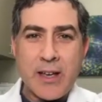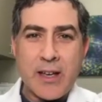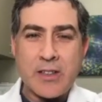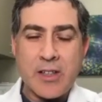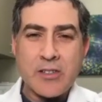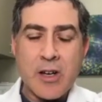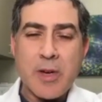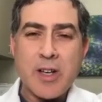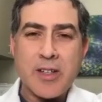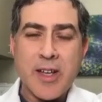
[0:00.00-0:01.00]

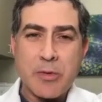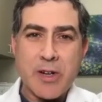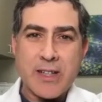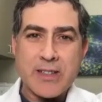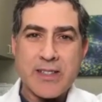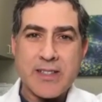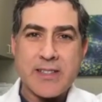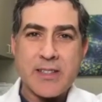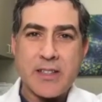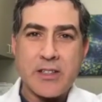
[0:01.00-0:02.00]
Ambach and I practice
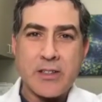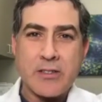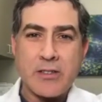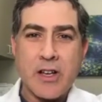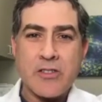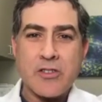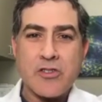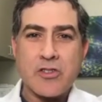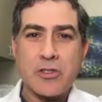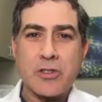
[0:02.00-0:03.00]

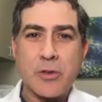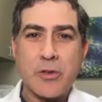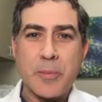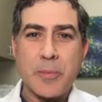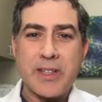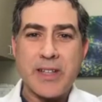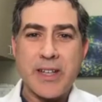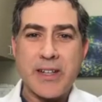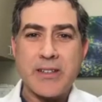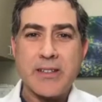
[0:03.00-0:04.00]
non-surgical orthopedic
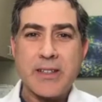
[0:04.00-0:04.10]
care